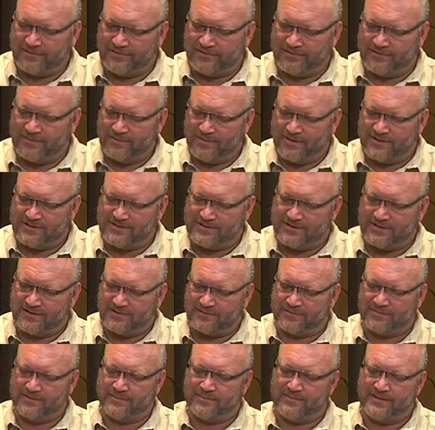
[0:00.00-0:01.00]
not so much
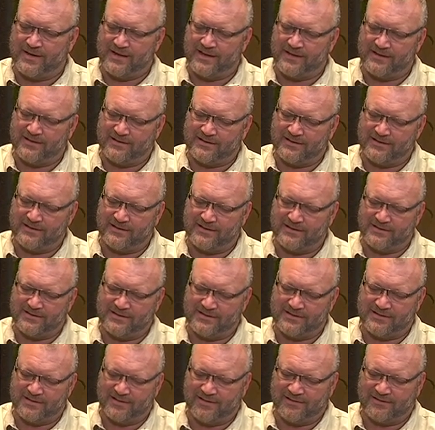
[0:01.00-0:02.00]
just from AI and
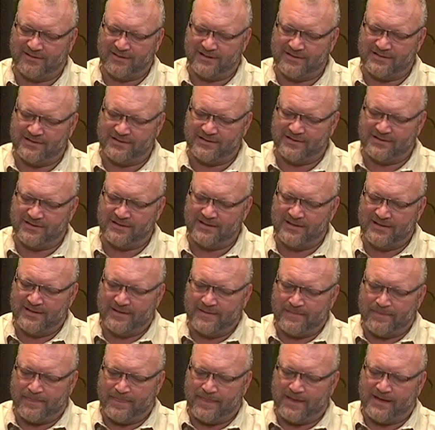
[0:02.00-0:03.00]
digitization.
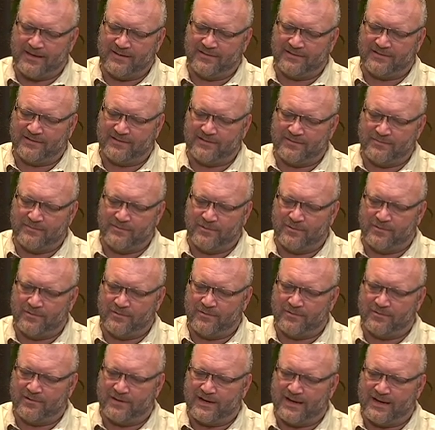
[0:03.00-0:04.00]
It's
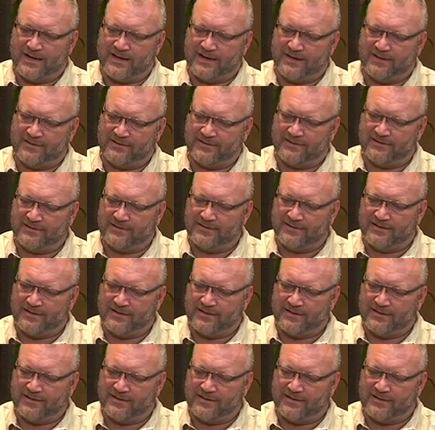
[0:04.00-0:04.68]
more as,